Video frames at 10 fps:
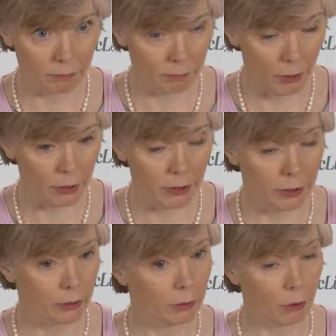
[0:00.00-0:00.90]

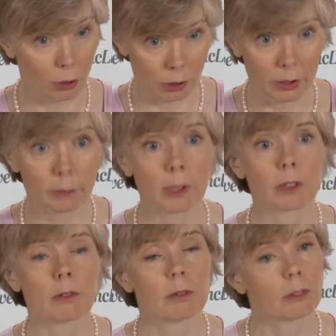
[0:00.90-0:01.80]
very early, but
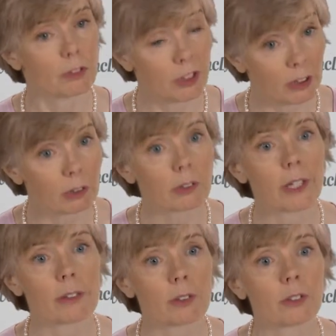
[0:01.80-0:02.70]
signal
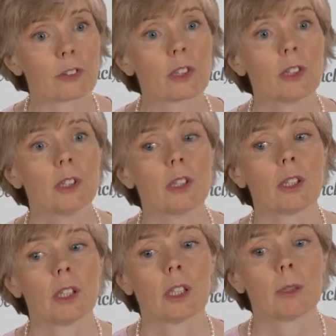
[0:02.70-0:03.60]
that there's
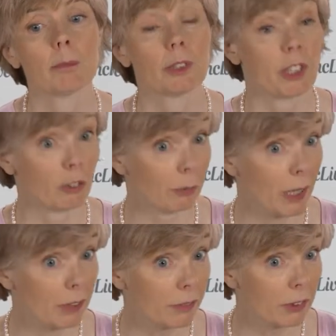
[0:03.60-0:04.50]
uh, potential
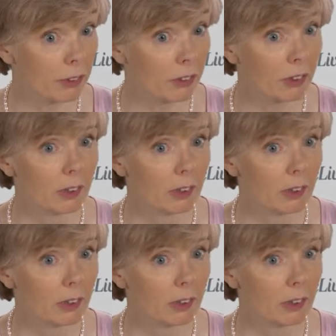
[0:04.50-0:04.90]
benefits